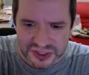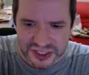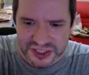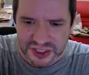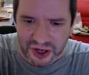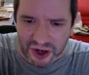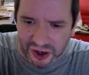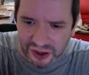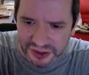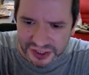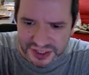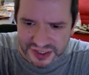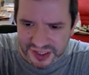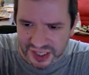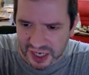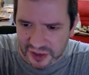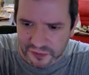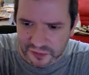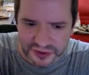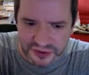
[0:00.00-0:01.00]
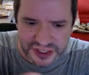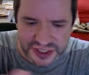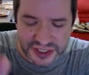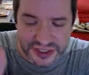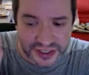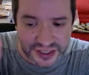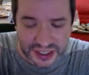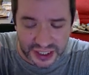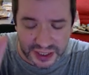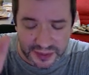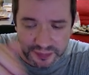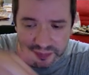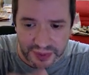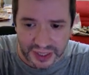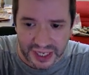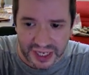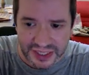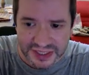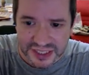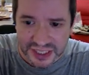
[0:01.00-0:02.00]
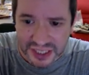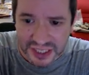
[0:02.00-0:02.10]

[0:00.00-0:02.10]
all the time for these scumbags.